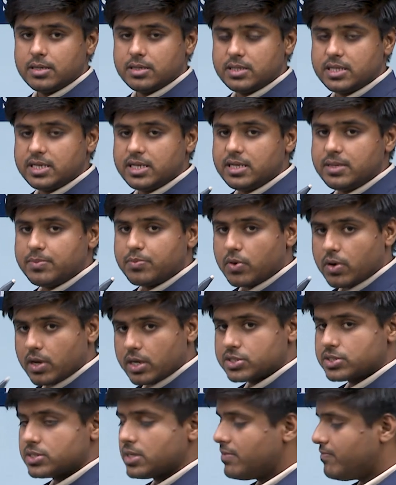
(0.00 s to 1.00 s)
the
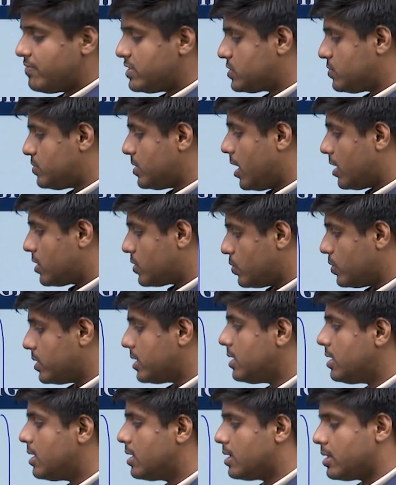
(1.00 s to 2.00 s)
production which we are
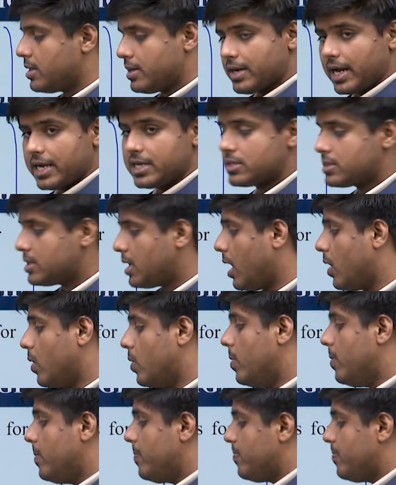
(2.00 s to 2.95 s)
doing right now.